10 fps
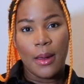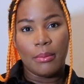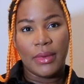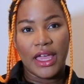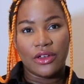
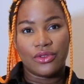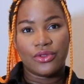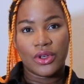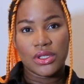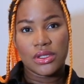my
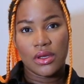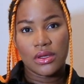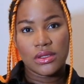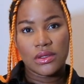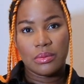first
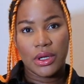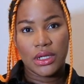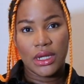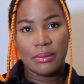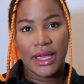son's
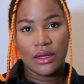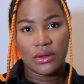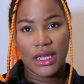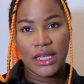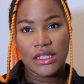birthday, Michael
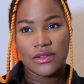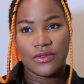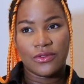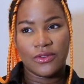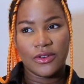King's
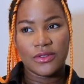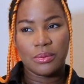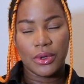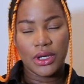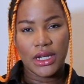
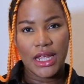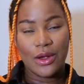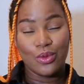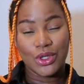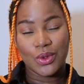fifth birthday,
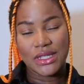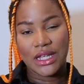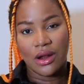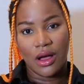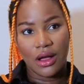which was
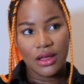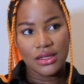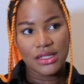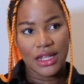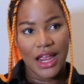in
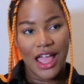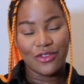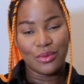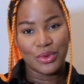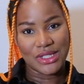August, and I
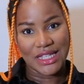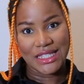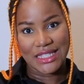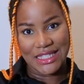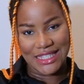haven't posted
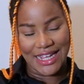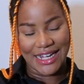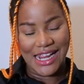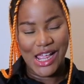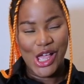since then.
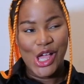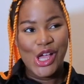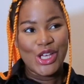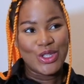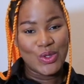
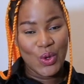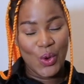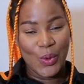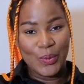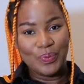
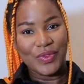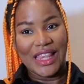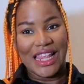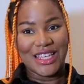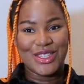So
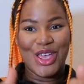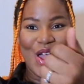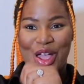let's